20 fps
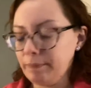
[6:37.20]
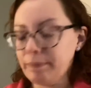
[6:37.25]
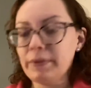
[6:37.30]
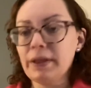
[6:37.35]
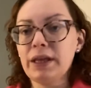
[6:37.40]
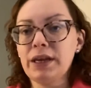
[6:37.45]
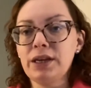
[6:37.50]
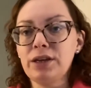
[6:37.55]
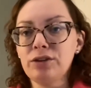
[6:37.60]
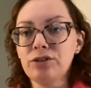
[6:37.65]

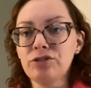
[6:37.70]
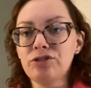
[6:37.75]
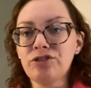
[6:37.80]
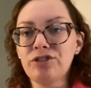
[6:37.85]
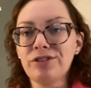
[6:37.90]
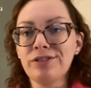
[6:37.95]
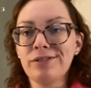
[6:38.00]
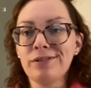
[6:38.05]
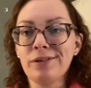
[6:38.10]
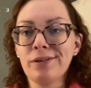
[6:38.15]
And here's
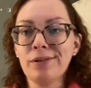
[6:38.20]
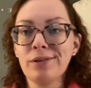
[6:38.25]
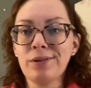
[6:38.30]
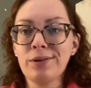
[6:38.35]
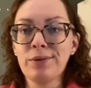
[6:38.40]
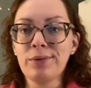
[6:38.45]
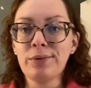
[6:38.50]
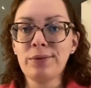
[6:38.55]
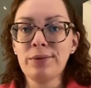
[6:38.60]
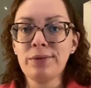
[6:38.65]
just a
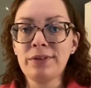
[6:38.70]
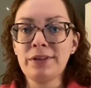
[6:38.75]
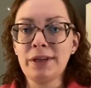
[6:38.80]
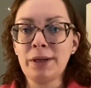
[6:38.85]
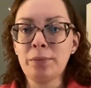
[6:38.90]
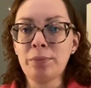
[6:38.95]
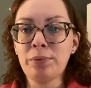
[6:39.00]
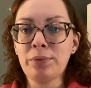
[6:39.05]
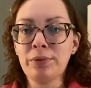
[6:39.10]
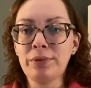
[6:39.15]
little
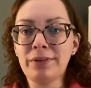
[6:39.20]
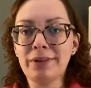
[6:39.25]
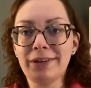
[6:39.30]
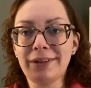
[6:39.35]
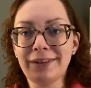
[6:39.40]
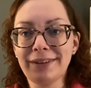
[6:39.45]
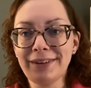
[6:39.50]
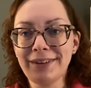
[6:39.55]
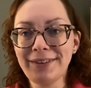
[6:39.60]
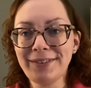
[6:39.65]
sample
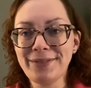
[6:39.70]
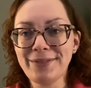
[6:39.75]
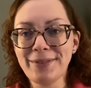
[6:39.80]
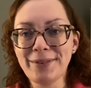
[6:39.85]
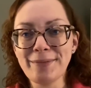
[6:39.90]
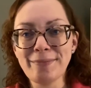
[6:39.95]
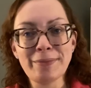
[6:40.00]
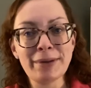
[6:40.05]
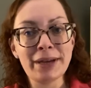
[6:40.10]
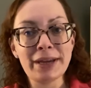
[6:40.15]
of
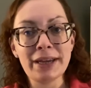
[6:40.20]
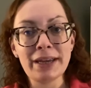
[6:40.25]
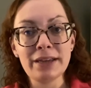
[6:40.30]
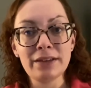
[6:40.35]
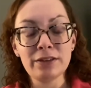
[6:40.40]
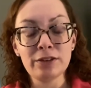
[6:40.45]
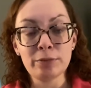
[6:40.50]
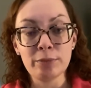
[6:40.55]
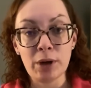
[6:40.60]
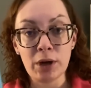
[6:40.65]
what my
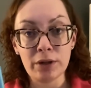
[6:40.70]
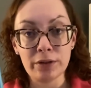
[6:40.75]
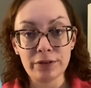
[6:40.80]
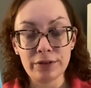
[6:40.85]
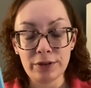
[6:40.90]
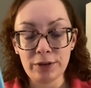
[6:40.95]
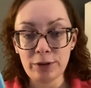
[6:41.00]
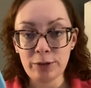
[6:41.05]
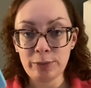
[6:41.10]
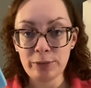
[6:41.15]
small
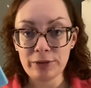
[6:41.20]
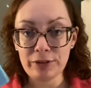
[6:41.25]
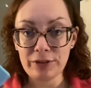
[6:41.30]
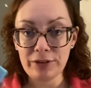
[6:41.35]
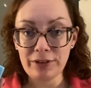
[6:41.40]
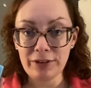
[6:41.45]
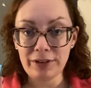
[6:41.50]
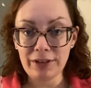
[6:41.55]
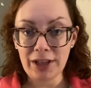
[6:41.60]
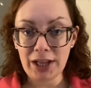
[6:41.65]
soaps
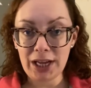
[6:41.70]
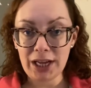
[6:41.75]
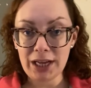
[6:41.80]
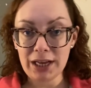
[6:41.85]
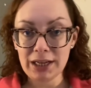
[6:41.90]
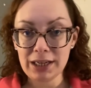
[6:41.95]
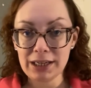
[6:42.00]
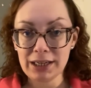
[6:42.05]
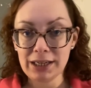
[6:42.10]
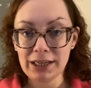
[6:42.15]
look
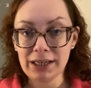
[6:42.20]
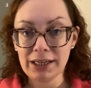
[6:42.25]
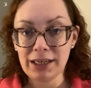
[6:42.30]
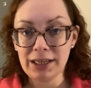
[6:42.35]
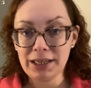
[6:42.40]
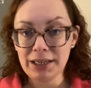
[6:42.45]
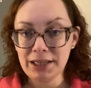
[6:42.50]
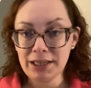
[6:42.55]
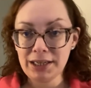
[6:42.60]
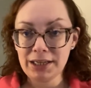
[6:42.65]
like.
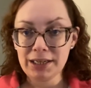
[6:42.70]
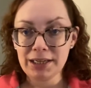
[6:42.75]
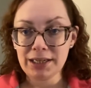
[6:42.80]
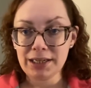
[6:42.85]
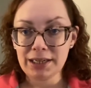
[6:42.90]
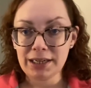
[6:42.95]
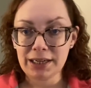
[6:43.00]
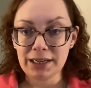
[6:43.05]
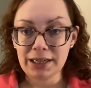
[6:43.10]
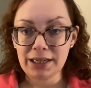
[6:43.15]

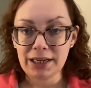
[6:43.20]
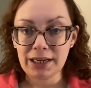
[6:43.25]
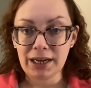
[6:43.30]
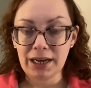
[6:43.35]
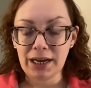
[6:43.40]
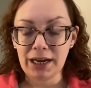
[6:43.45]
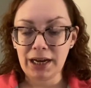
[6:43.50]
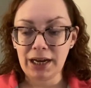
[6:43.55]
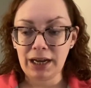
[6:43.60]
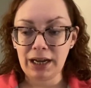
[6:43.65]

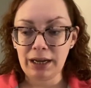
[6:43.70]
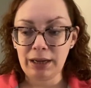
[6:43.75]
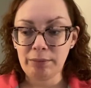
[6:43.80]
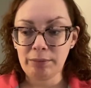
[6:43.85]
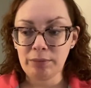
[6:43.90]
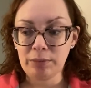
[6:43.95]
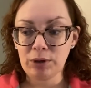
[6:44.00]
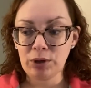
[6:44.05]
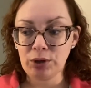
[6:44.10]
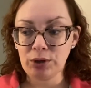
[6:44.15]

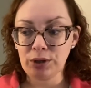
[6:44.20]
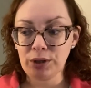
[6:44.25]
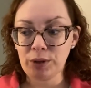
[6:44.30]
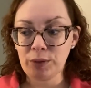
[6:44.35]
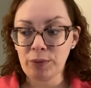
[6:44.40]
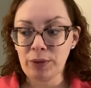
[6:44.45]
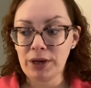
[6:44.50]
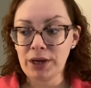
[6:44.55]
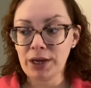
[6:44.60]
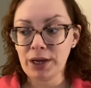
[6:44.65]
I'm currently
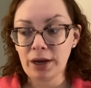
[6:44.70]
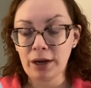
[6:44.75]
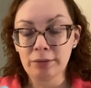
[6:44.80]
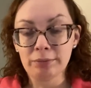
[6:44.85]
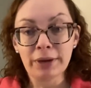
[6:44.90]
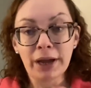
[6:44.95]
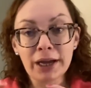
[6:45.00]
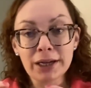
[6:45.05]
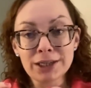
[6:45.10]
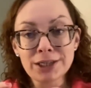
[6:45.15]
waiting on
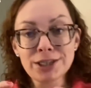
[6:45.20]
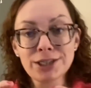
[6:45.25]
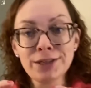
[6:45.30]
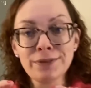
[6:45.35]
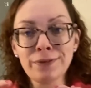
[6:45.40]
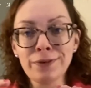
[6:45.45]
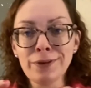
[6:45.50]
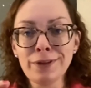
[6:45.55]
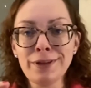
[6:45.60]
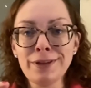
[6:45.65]

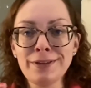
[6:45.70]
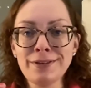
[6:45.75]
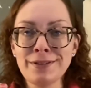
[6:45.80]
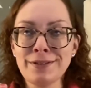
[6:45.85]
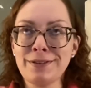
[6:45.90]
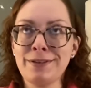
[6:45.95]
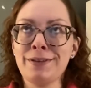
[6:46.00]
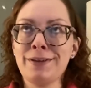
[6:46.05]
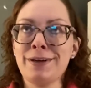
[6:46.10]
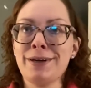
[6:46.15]
packaging for these
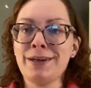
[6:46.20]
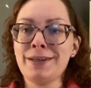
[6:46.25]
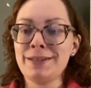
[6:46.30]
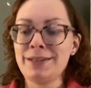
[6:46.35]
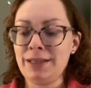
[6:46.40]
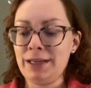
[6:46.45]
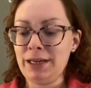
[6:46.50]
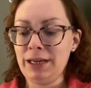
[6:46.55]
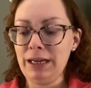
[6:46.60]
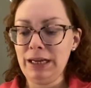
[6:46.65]
because like I
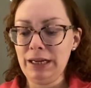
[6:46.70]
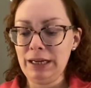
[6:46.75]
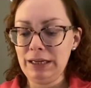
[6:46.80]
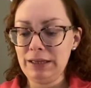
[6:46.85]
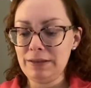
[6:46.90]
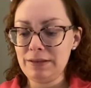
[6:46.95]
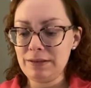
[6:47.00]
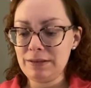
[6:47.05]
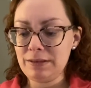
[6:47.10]
said, it